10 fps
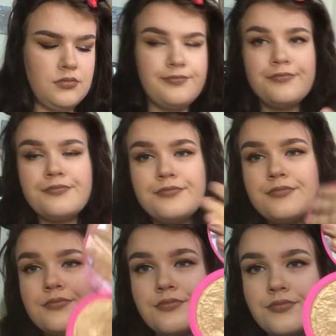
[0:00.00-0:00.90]
and did
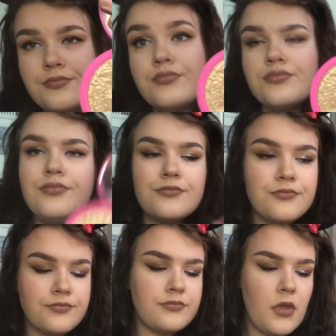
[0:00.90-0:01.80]
my lips off
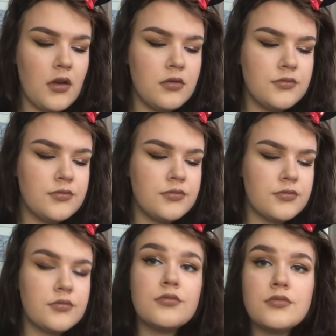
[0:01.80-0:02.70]
camera because I have to be
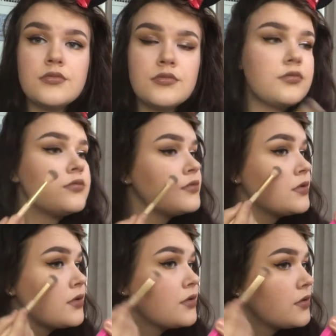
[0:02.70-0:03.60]
close in a mirror,
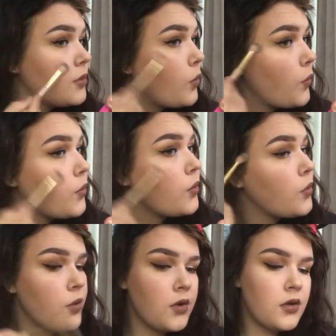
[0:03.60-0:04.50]
but then I'm
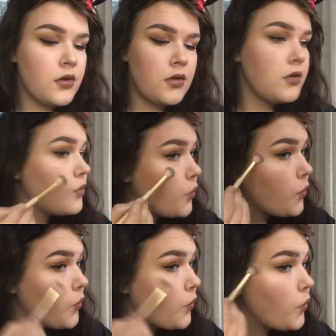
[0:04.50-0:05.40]
taking the Jeffree Star
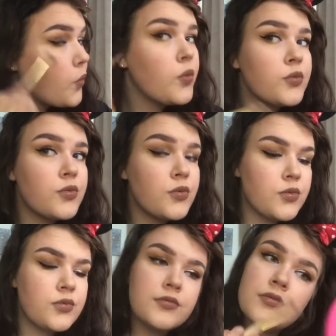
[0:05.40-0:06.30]
highlighter in
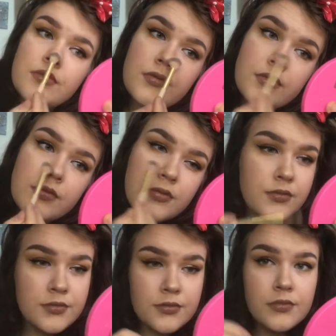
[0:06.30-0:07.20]
Siberian Gold,
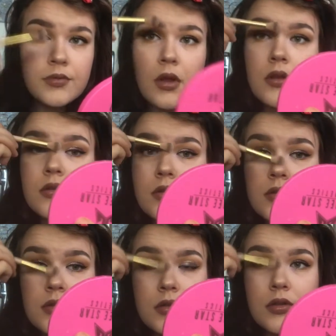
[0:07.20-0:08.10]
and I shattered
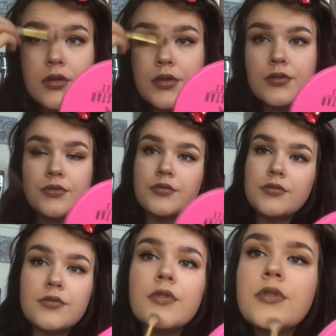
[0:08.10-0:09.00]
this one too because
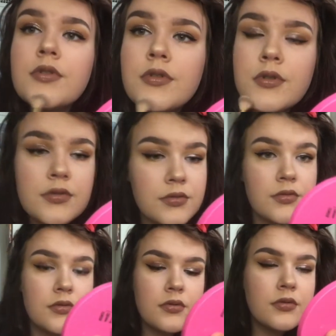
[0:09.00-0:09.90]
it's just my luck,
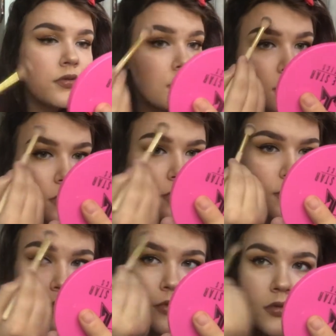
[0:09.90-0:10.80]
but I
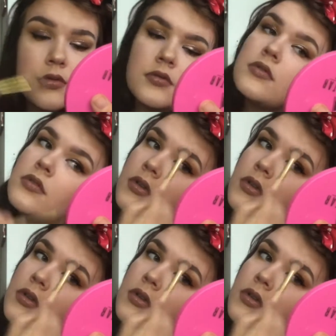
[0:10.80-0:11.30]
just use this to highlight my